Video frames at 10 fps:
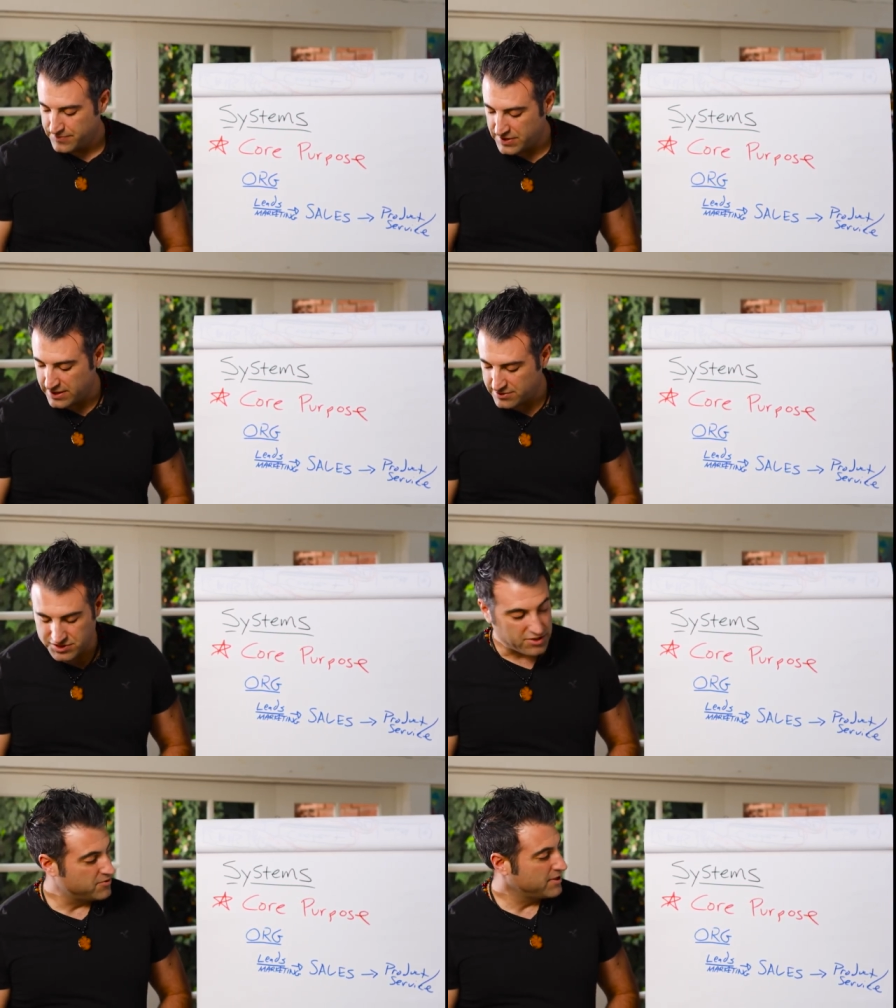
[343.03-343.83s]
You know,
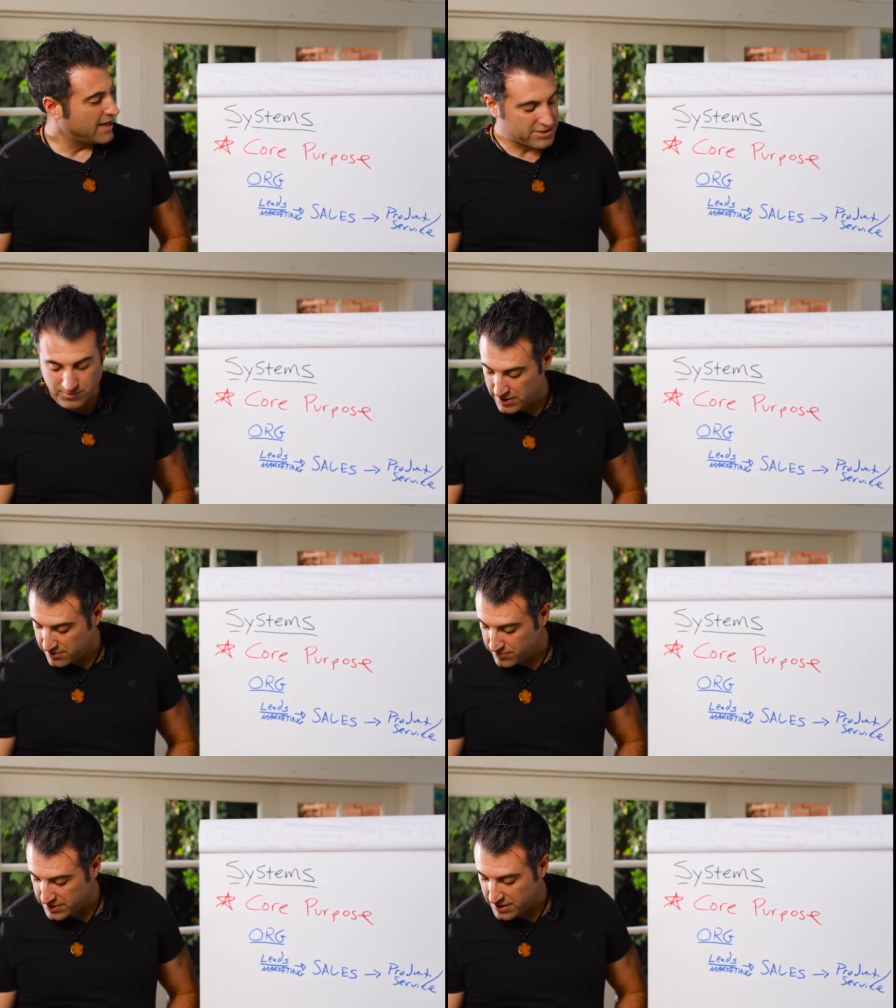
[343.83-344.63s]
so that's
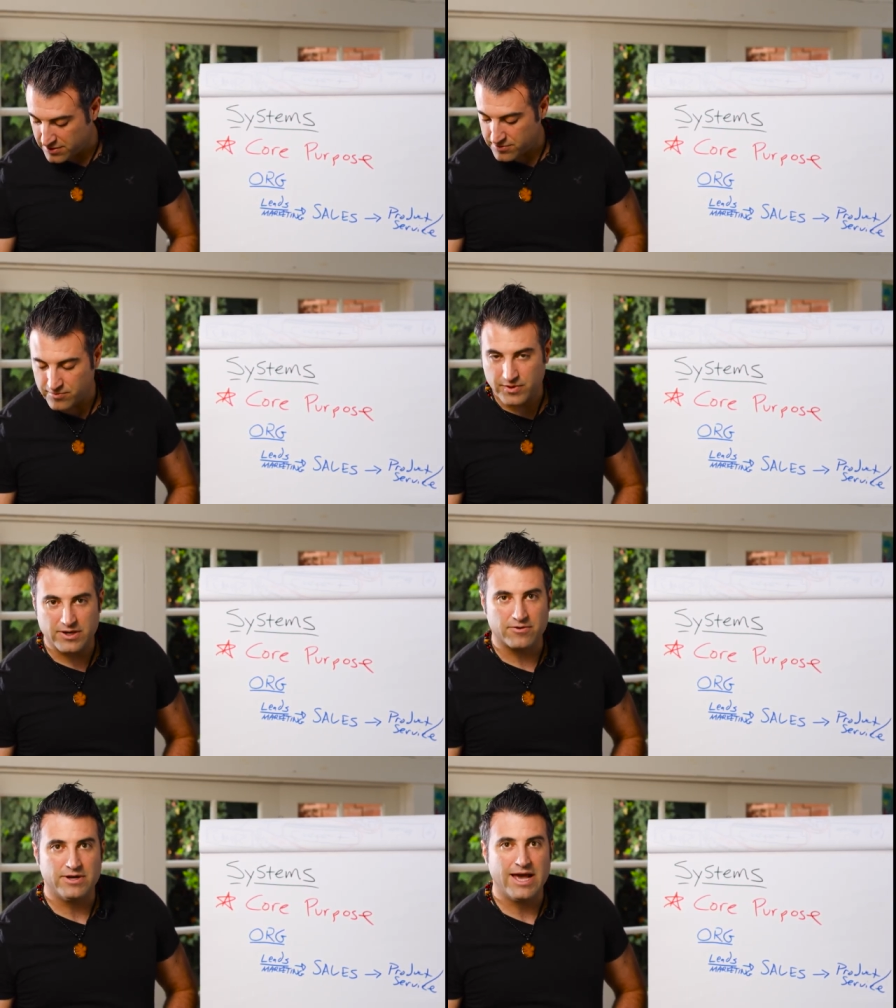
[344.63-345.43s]
where we go, we
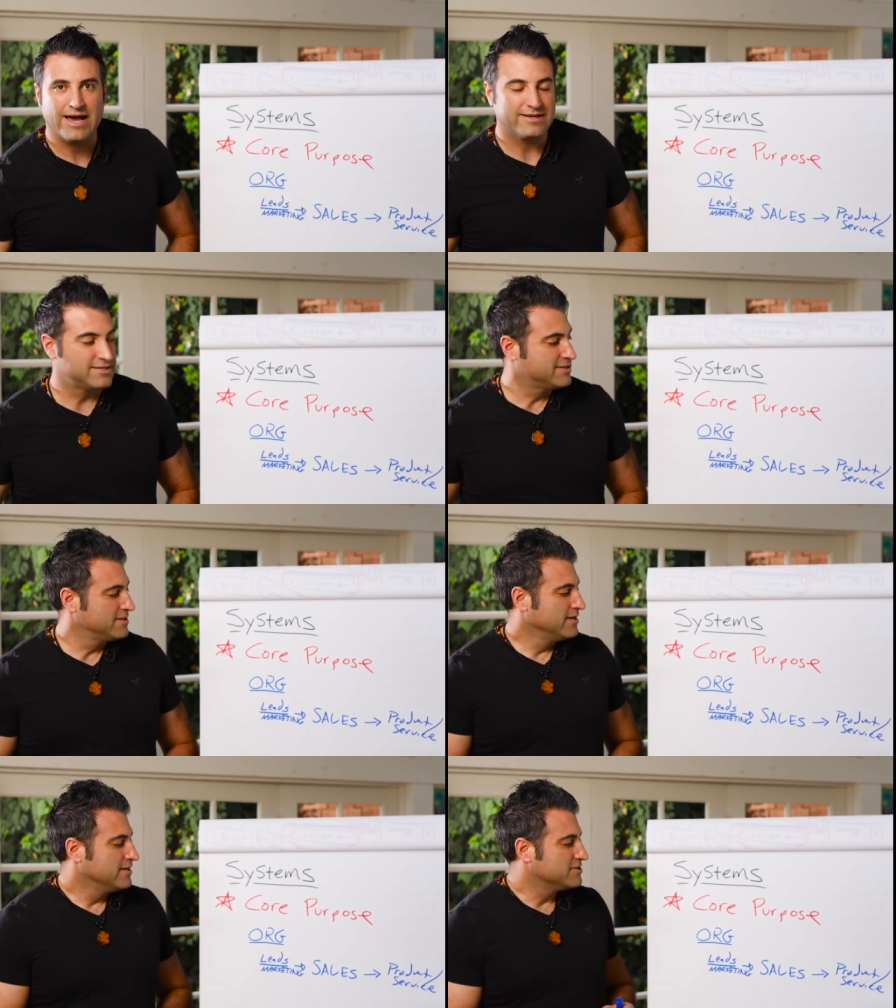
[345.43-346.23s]
go
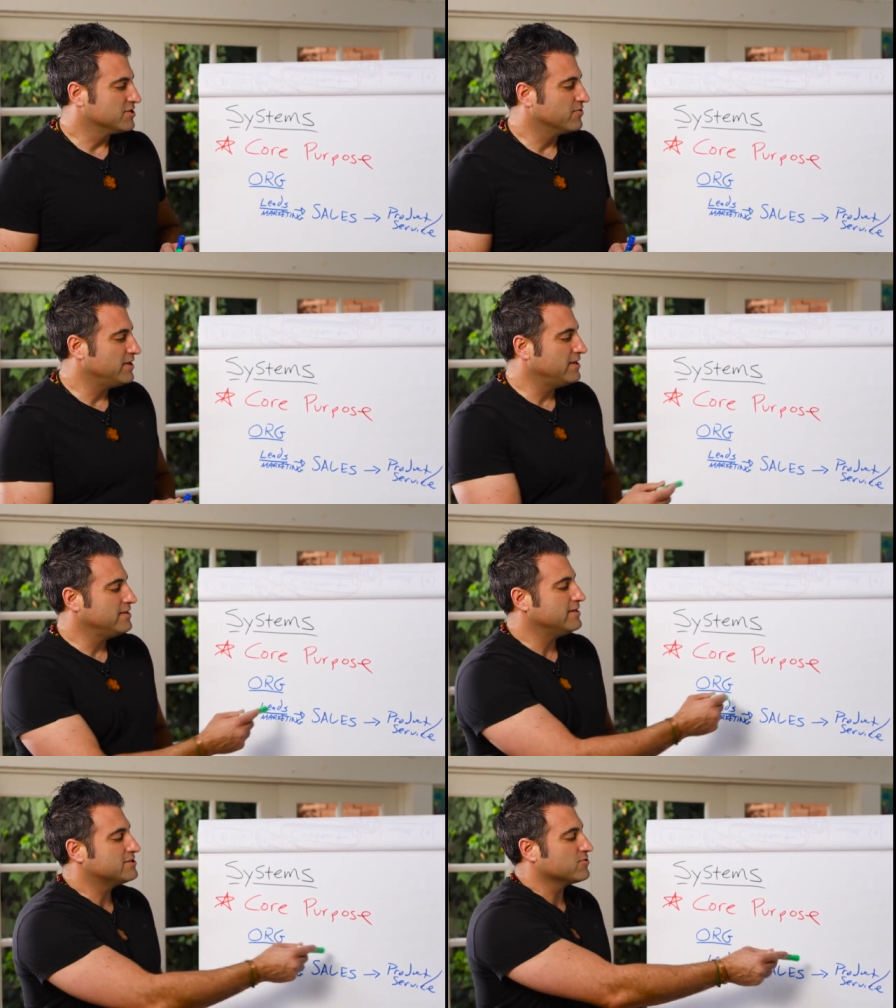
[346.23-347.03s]
next. So
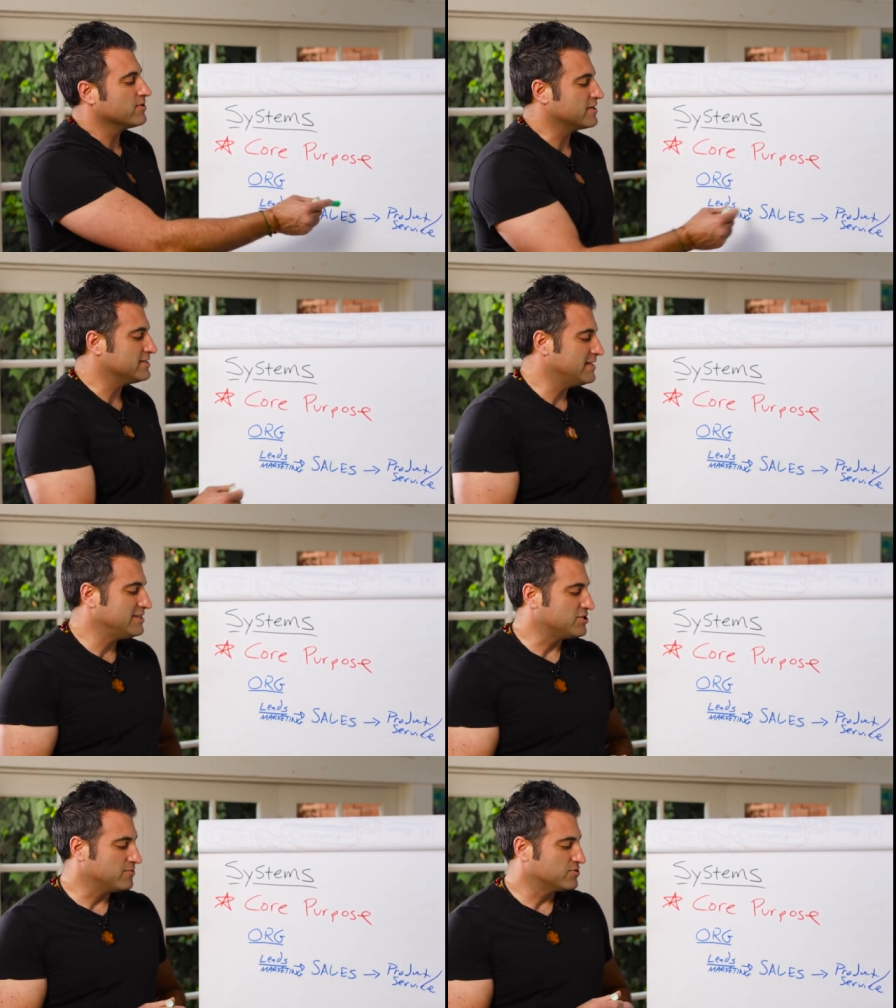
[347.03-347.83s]
in this
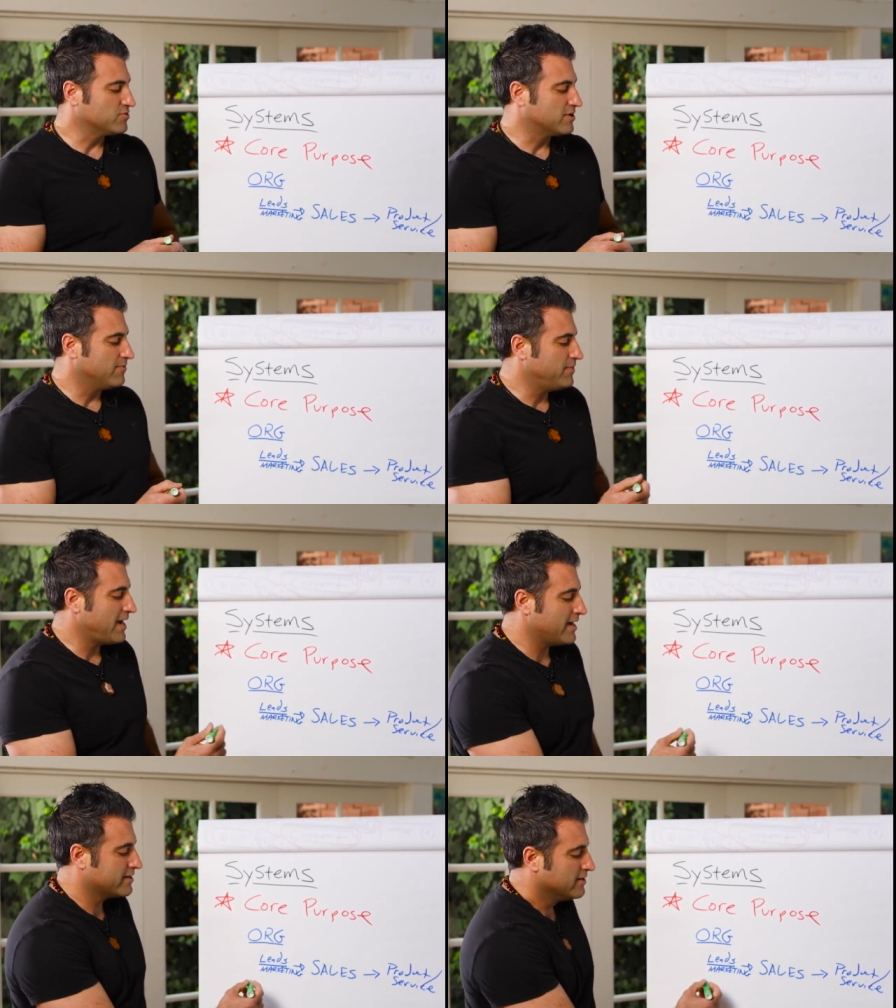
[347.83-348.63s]
organization, which will come
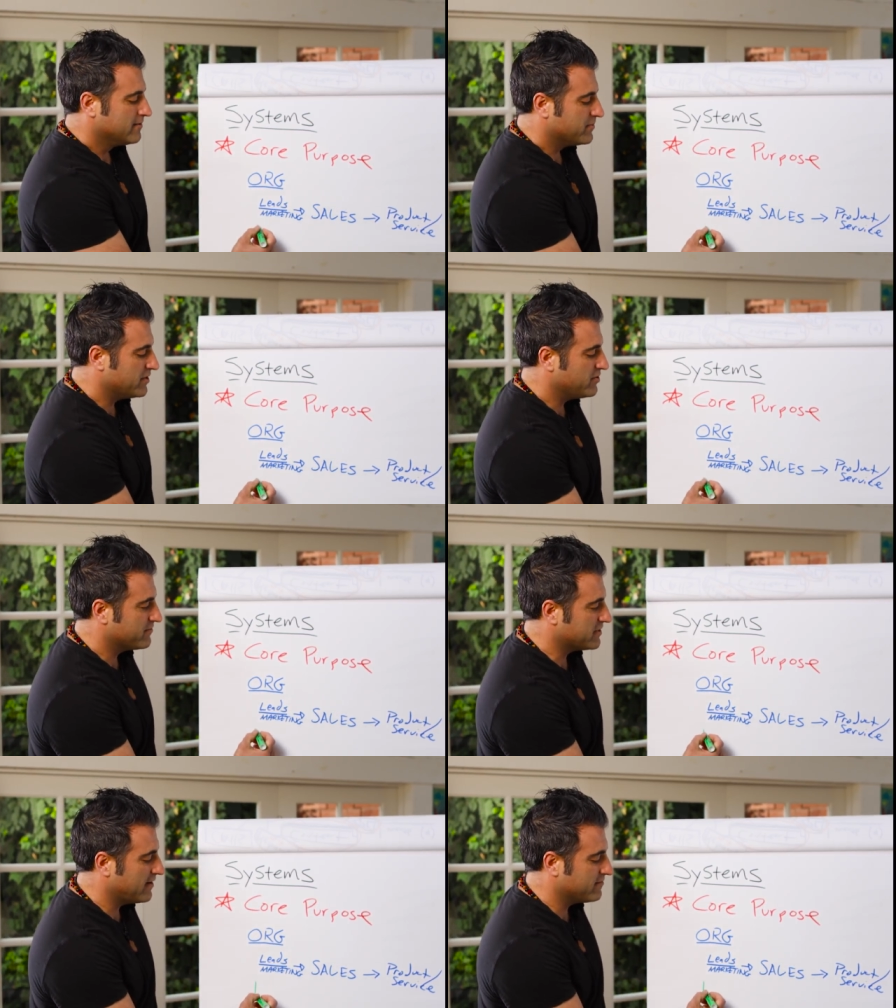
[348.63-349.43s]
back, then you
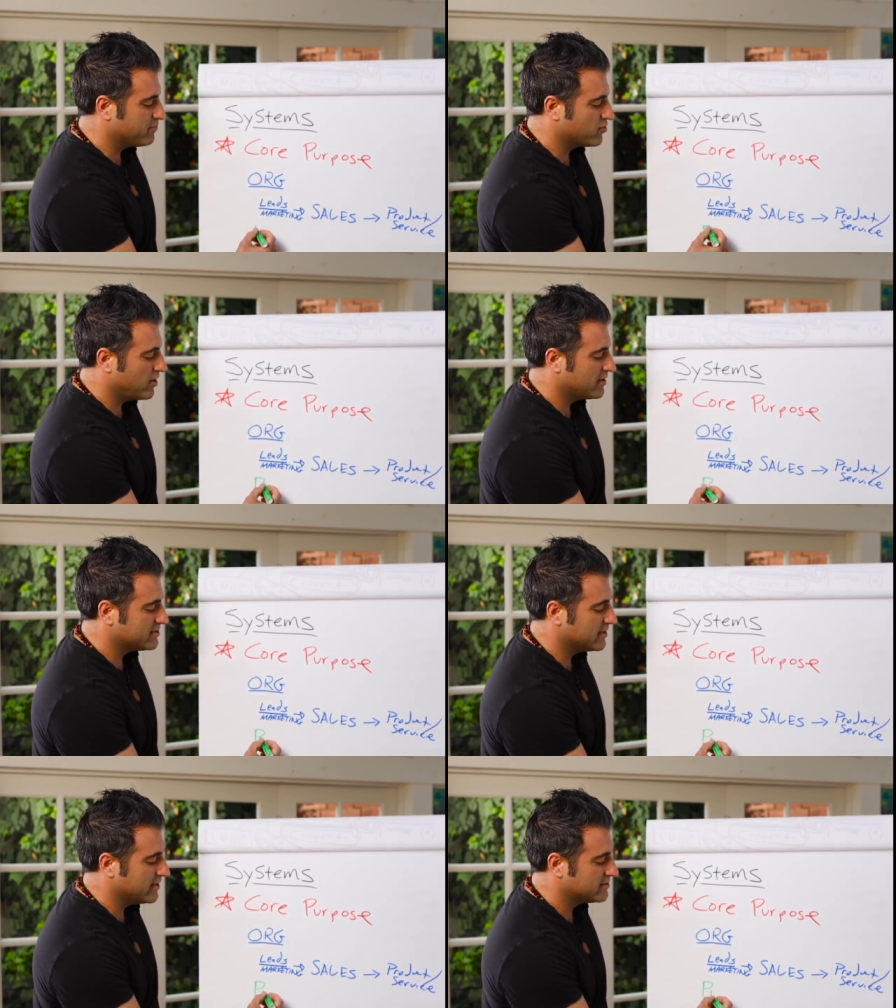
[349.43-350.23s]
have to have a
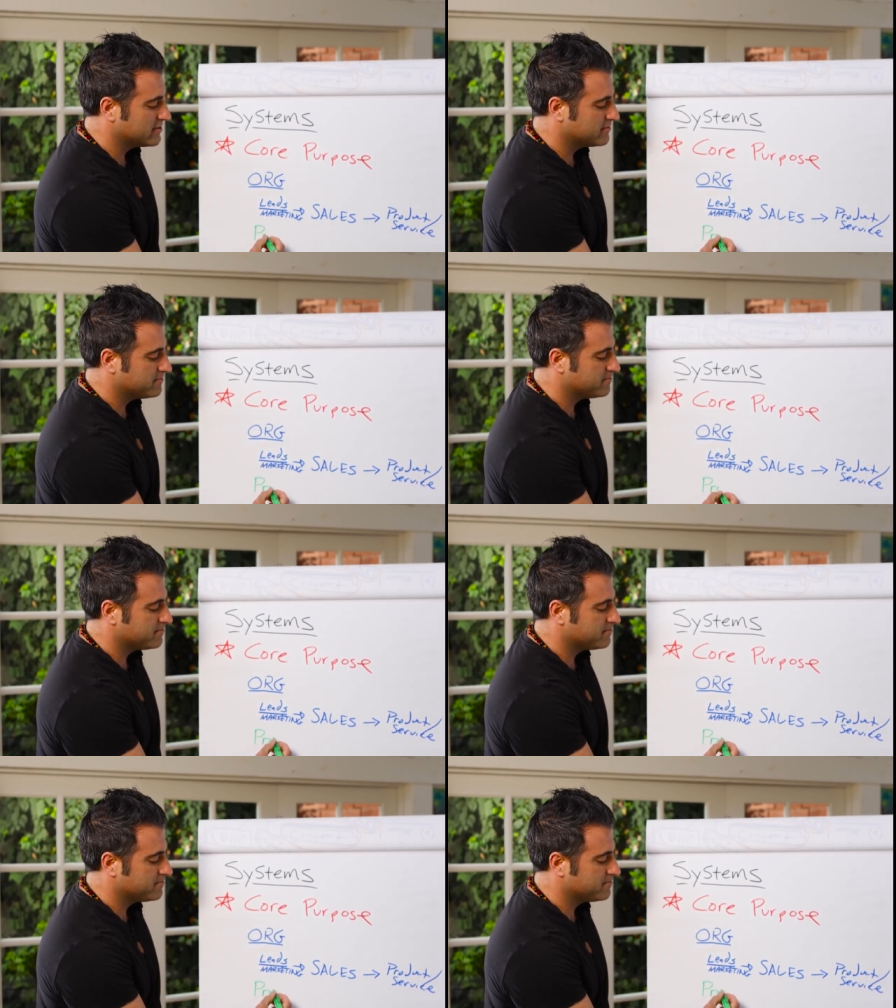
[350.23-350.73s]
process,